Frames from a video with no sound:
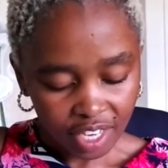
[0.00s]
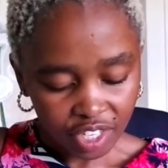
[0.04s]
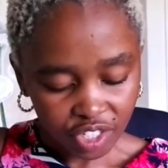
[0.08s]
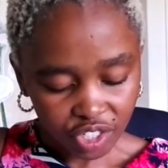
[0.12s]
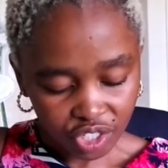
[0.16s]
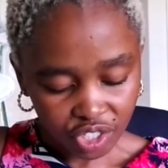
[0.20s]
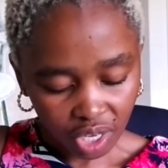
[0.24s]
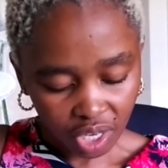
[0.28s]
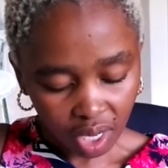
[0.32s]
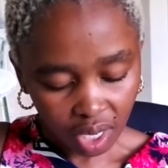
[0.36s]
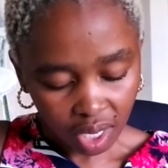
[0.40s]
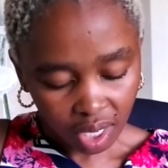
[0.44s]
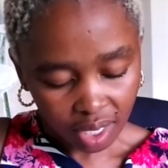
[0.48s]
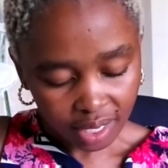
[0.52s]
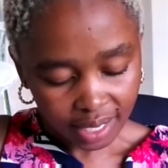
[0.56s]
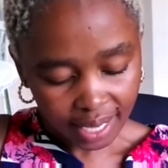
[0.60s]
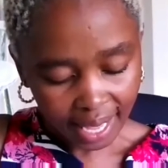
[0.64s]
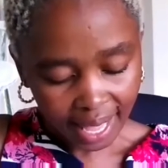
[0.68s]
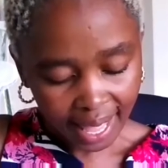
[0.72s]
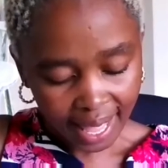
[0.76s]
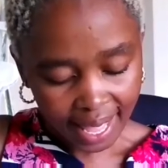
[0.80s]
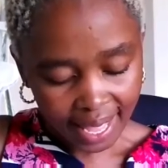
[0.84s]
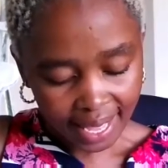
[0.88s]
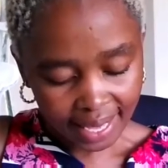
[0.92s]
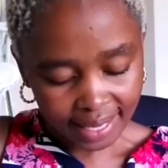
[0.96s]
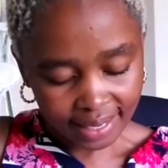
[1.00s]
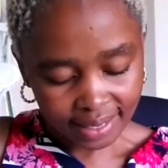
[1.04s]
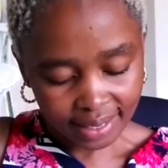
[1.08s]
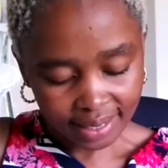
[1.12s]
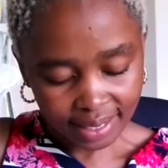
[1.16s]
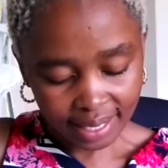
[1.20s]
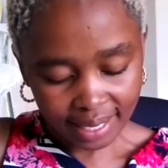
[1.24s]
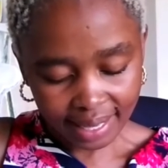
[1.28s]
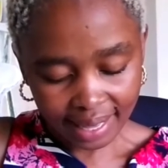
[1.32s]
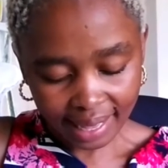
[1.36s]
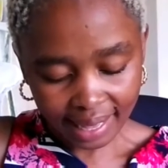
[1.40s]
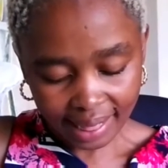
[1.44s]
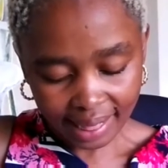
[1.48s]
Jacques and
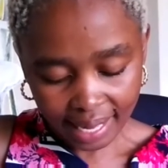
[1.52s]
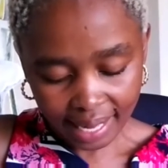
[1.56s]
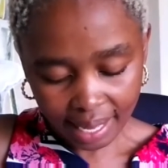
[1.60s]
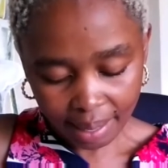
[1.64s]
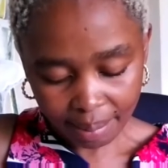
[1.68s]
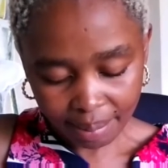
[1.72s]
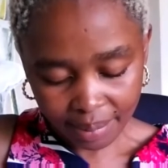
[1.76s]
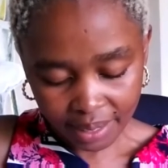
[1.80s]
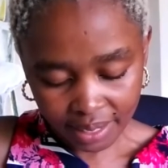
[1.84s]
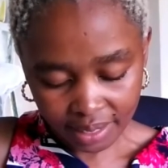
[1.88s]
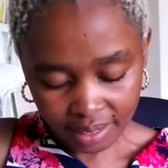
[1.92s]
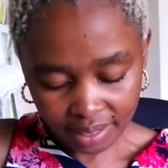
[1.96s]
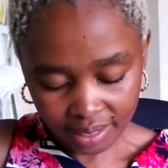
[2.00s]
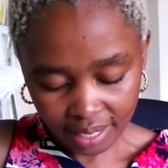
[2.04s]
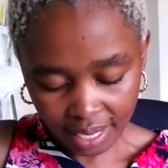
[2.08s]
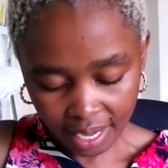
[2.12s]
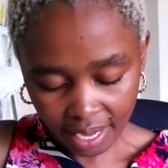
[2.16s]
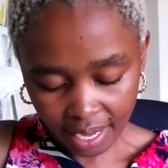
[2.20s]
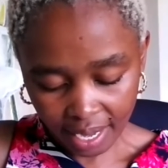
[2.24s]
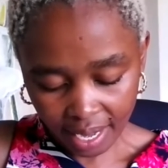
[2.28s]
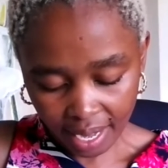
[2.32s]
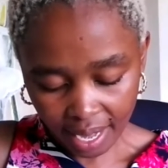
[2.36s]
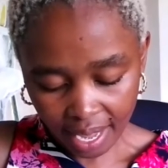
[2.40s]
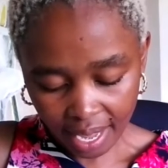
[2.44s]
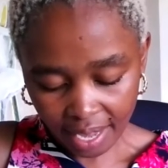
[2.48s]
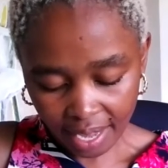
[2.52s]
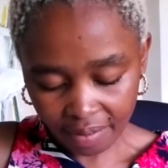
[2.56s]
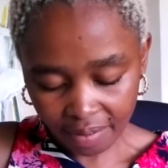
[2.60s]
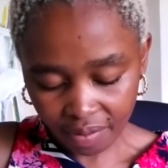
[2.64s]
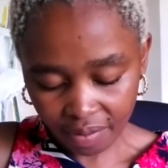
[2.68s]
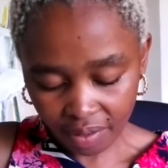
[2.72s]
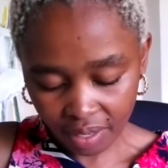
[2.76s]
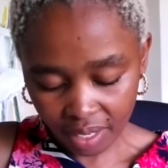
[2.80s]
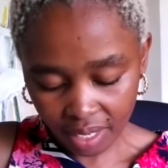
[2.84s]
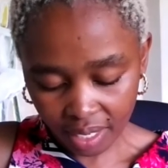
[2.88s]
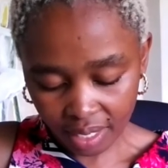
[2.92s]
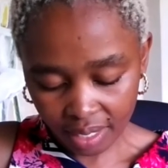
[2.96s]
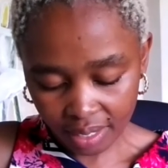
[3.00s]
Clement
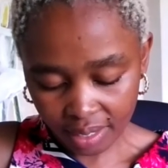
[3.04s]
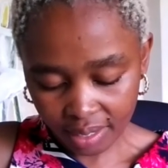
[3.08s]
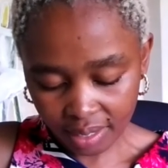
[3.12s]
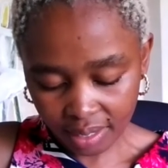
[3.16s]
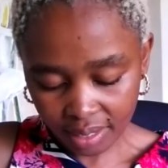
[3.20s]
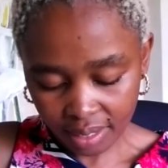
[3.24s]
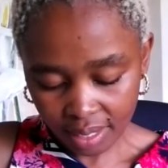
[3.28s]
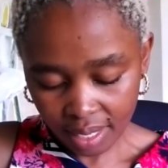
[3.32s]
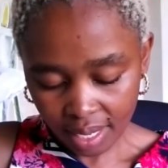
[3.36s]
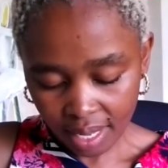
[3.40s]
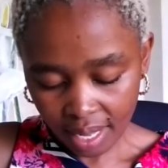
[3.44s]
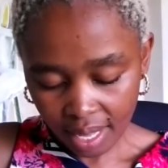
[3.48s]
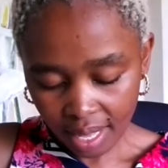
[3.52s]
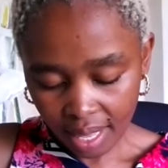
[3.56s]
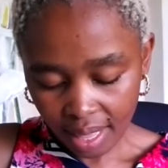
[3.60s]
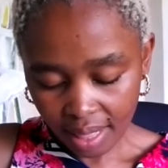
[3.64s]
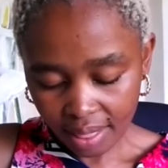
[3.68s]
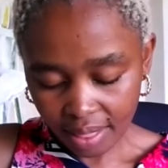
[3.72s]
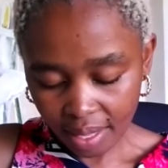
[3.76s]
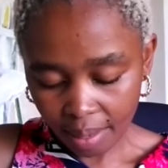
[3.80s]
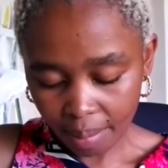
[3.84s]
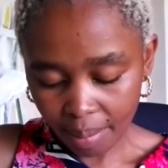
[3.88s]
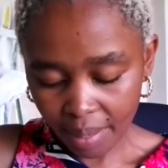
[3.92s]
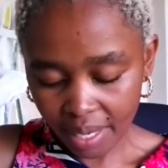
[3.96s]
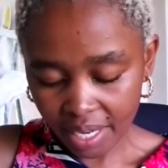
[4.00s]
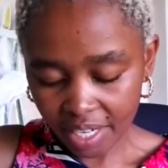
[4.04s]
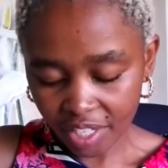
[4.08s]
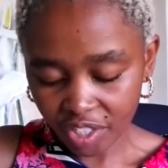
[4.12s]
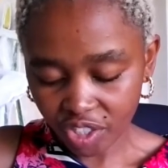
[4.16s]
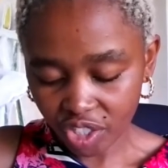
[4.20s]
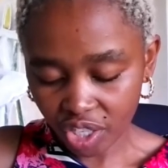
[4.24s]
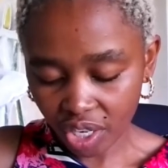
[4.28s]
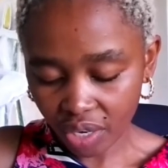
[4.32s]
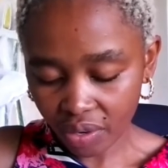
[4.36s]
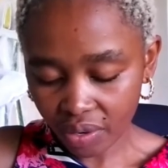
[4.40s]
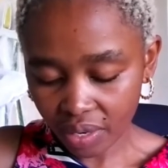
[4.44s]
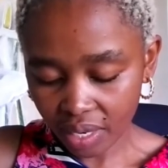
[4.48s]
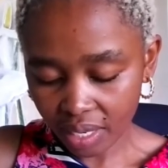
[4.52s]
advocate the
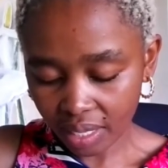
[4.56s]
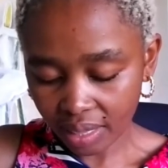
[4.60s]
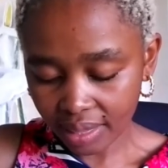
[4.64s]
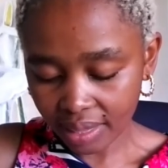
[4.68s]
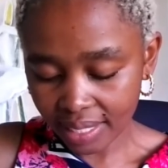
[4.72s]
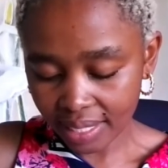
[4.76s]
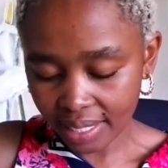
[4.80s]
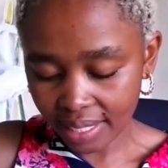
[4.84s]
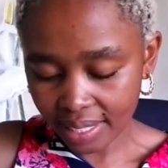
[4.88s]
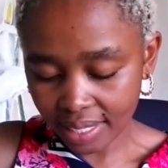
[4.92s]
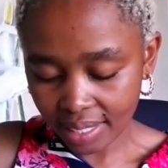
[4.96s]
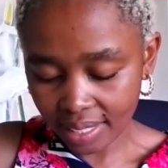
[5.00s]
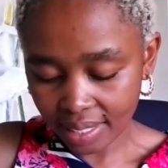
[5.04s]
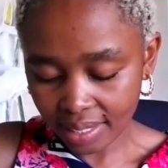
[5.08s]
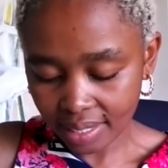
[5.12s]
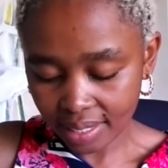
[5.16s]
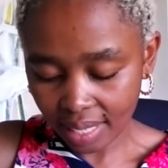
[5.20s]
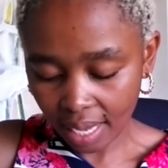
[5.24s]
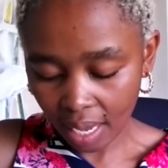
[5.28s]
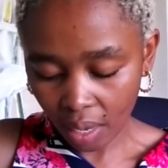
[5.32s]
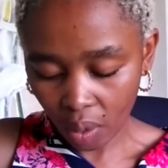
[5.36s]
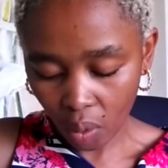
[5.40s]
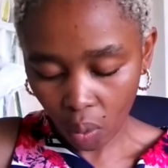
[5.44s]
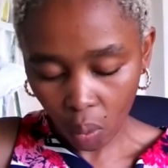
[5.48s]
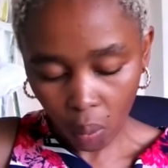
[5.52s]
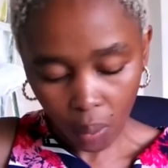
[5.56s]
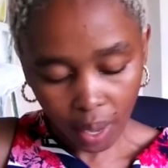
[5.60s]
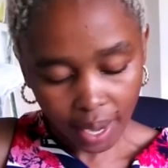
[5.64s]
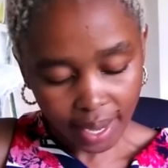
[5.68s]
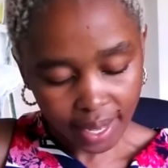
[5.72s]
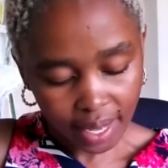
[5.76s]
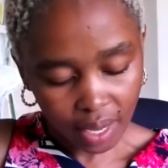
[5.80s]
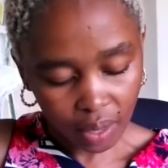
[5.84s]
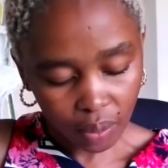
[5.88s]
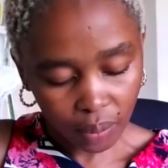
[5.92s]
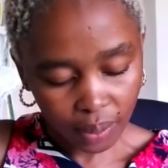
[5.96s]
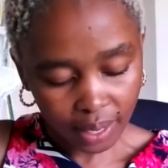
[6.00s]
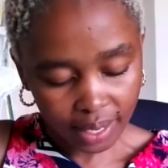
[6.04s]
managerial leaders
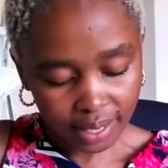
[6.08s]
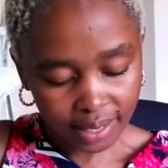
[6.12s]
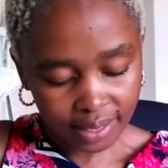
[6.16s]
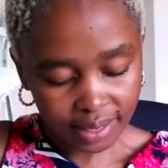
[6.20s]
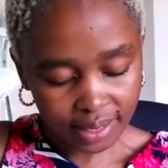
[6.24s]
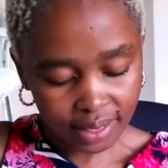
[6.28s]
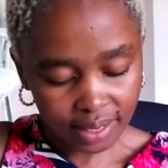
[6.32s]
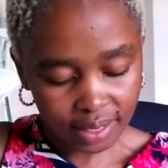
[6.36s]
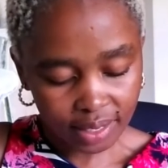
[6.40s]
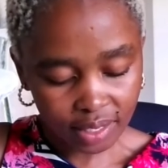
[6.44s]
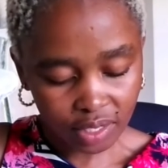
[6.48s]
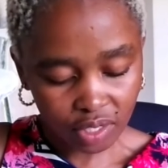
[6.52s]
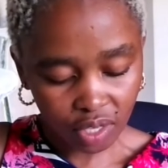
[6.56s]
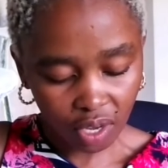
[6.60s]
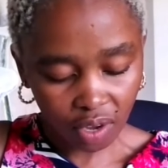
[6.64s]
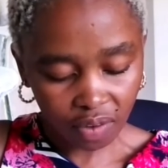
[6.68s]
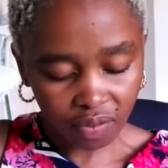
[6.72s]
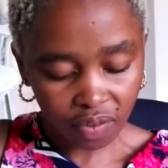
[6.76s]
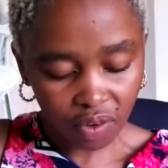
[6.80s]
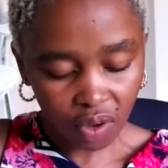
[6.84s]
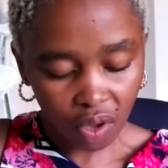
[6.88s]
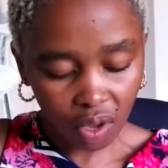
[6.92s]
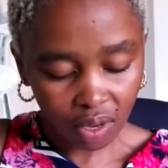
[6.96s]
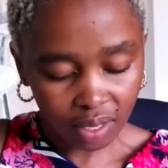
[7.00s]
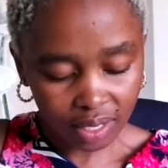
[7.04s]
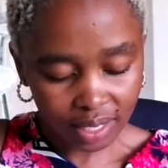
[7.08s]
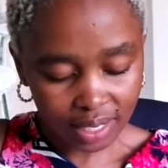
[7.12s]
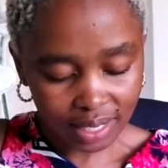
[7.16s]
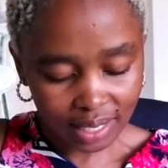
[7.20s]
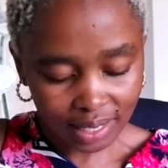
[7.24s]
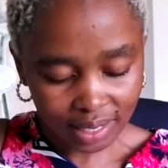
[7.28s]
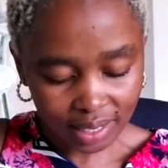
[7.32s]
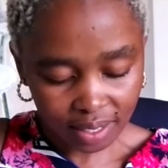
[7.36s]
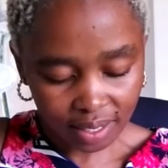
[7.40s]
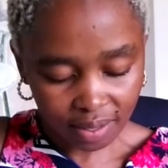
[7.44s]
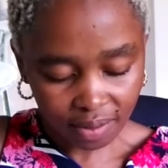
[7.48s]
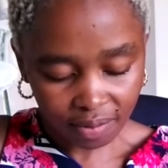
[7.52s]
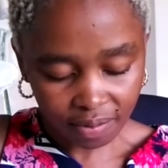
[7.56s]
acquire qualities of
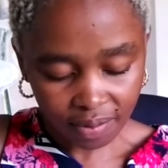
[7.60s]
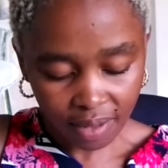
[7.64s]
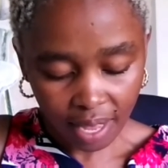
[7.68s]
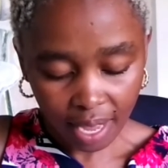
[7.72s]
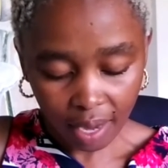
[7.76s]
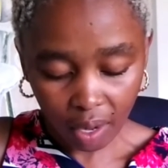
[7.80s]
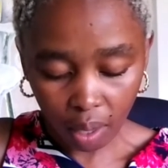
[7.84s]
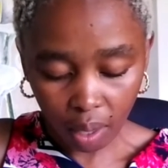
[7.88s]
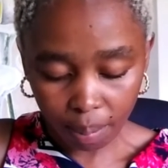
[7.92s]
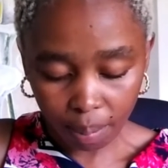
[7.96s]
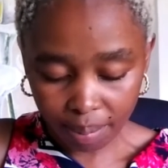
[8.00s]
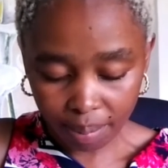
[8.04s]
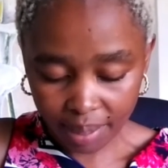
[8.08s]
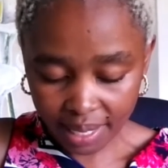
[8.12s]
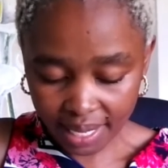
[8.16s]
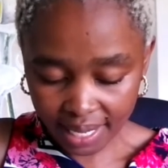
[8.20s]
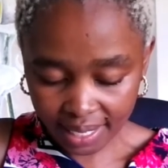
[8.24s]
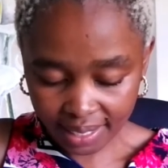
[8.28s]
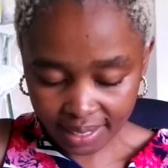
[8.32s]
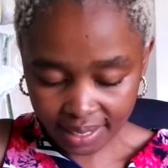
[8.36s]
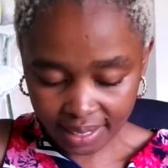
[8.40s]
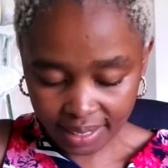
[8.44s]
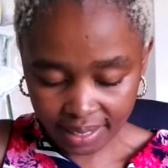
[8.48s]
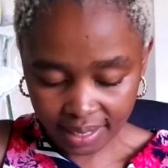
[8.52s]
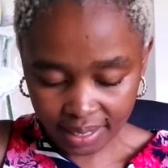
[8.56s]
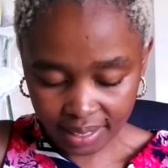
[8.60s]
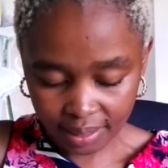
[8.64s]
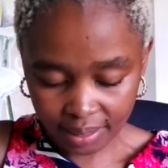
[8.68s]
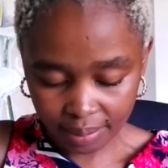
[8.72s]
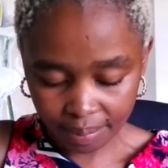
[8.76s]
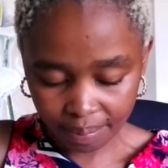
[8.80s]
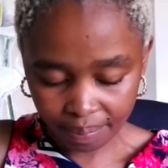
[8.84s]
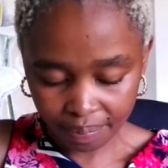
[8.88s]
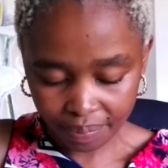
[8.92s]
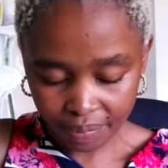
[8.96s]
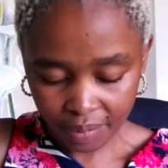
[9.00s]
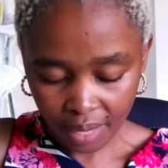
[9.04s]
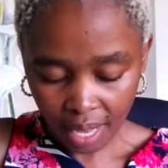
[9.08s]
cognitive
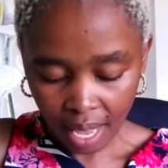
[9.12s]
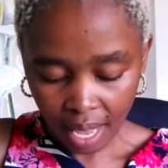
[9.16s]
complexity,